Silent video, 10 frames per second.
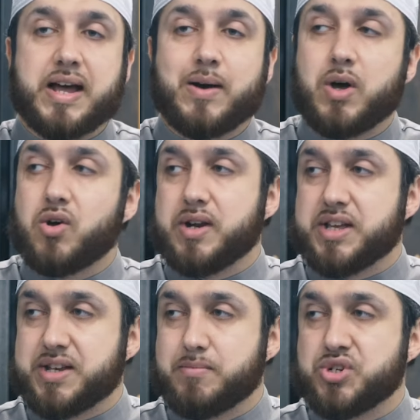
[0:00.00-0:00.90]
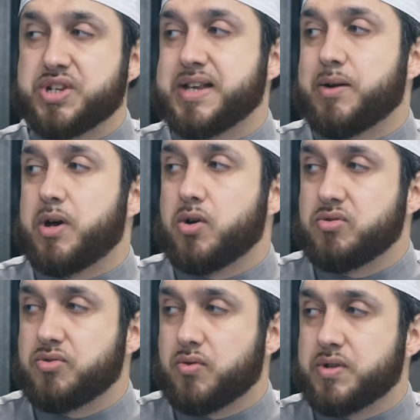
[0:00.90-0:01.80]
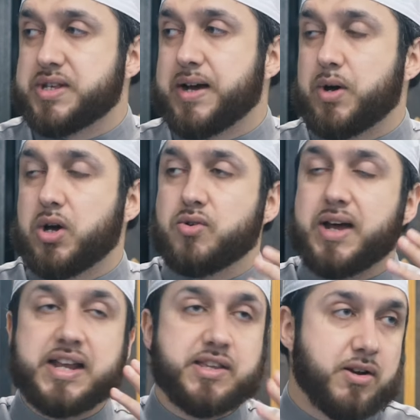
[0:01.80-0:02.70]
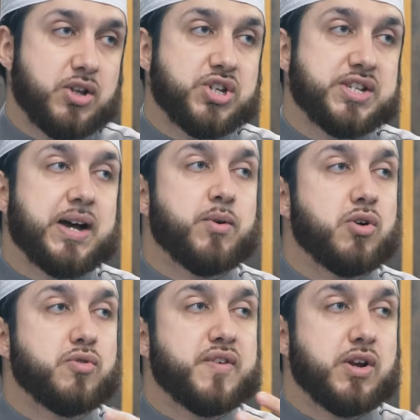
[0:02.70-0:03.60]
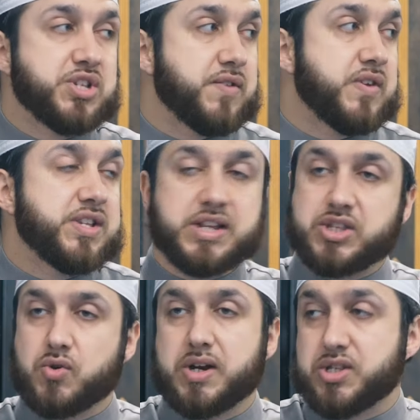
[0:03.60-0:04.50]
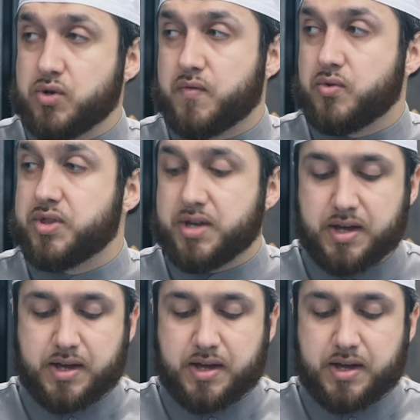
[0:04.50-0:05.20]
our own assumptions, our own thoughts, our own ideologies, our own philosophies, and so on and so forth.